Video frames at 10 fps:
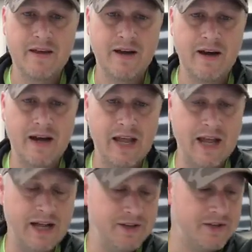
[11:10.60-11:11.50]
Uh,
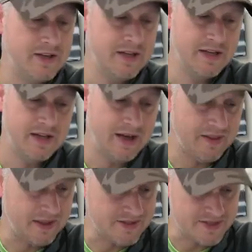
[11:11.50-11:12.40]
and uh,
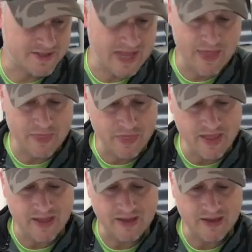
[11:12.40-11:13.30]
that's a sad thing.